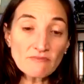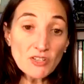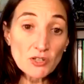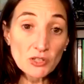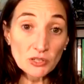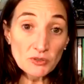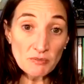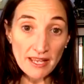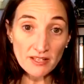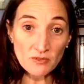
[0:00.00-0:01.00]

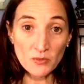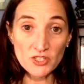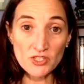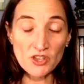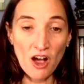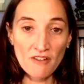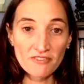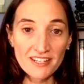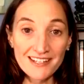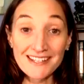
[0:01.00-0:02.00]
glutamate, which is
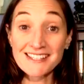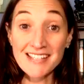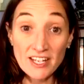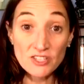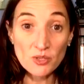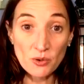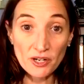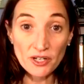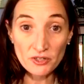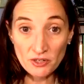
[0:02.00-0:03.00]
often an
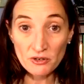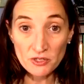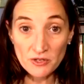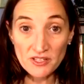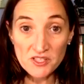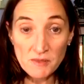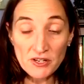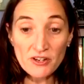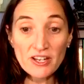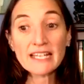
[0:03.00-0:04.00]
excitatory
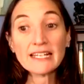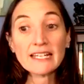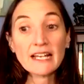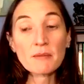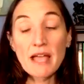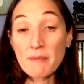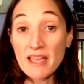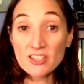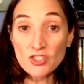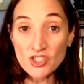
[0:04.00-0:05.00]
neurotransmitter, um, M
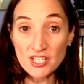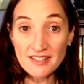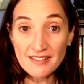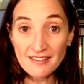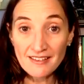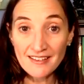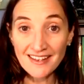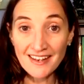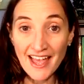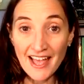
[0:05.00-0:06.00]
S G,
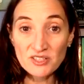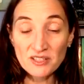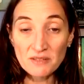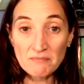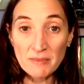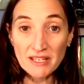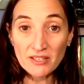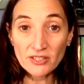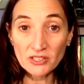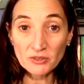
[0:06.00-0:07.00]
can actually
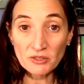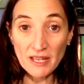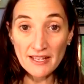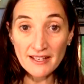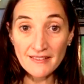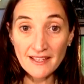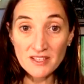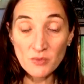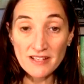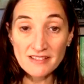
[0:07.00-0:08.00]
mimic glutamate, and
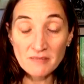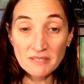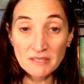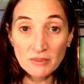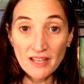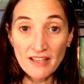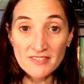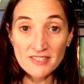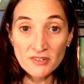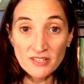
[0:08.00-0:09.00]
that's why some people have
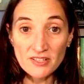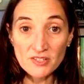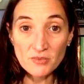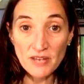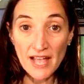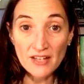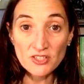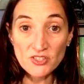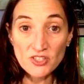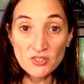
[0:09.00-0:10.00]
serious
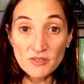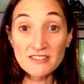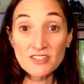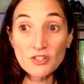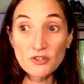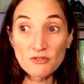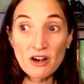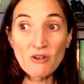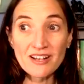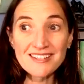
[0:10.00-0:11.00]
reactions to it. It's a
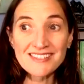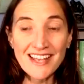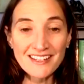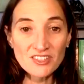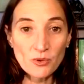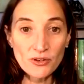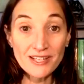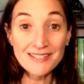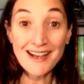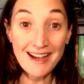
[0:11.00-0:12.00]

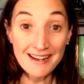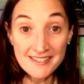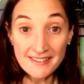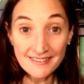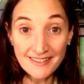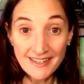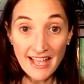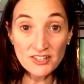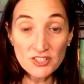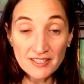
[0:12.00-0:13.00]
neuroexcitatory toxin,
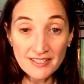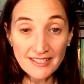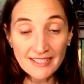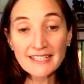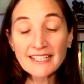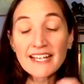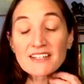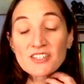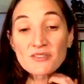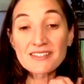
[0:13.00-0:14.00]
actually.
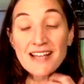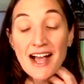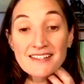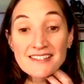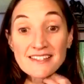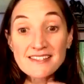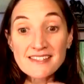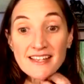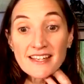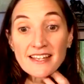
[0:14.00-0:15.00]
And so the
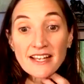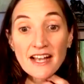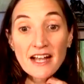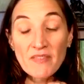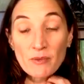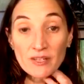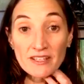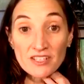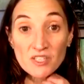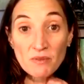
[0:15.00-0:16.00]
toxins um, that we get
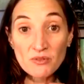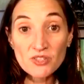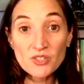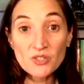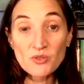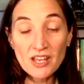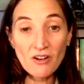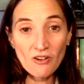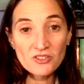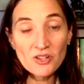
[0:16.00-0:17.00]
exposed to can
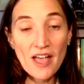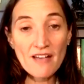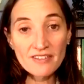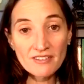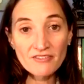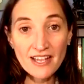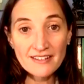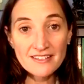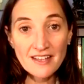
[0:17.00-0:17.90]
also have an effect